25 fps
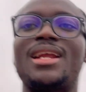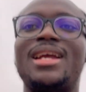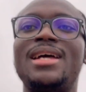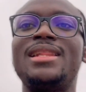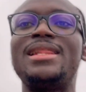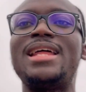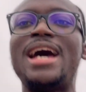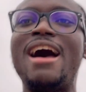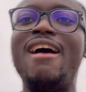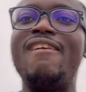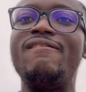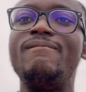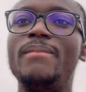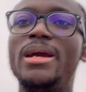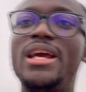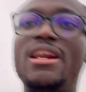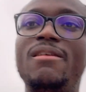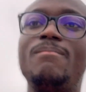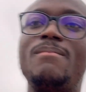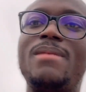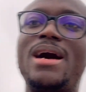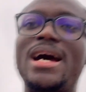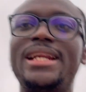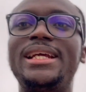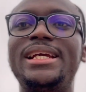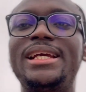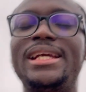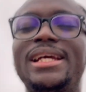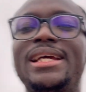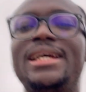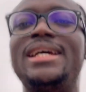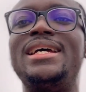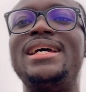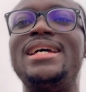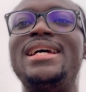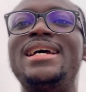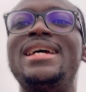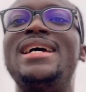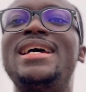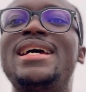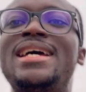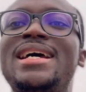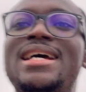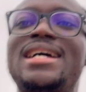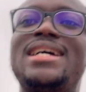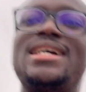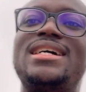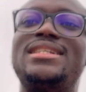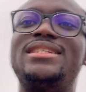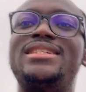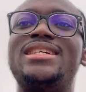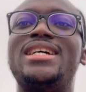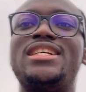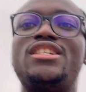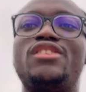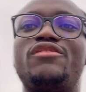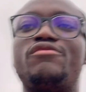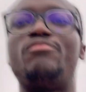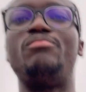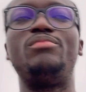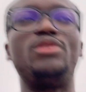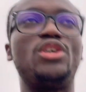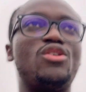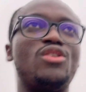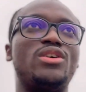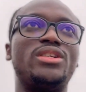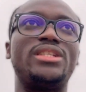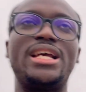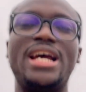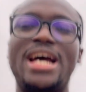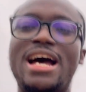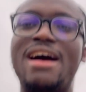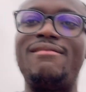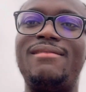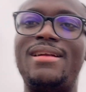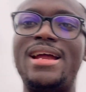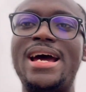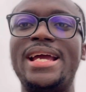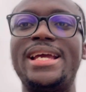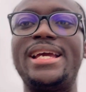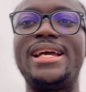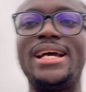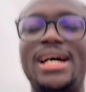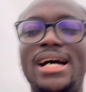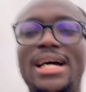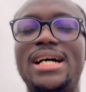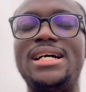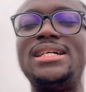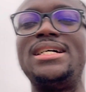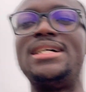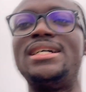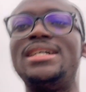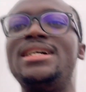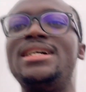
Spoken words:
that have made money just because they have like a